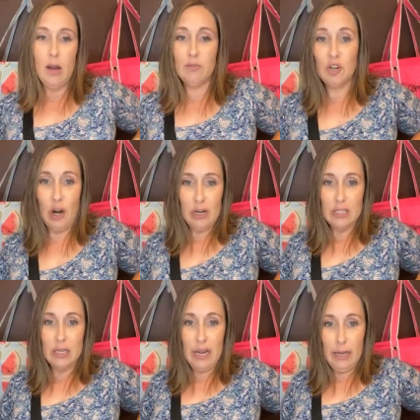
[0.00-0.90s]
I'm um, trying
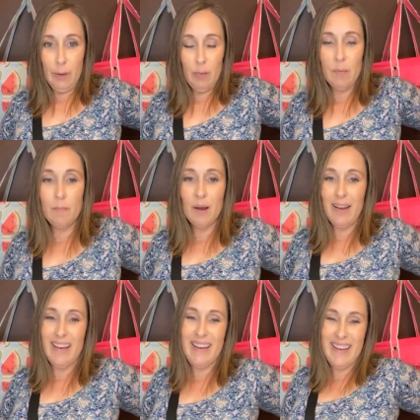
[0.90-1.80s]
to stay hip,
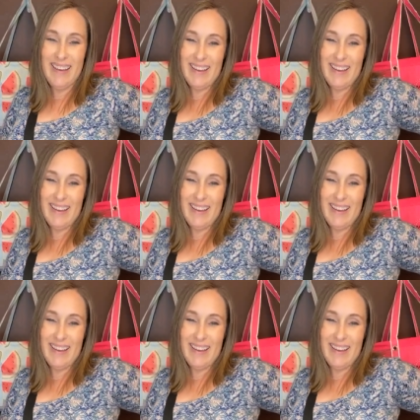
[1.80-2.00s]
but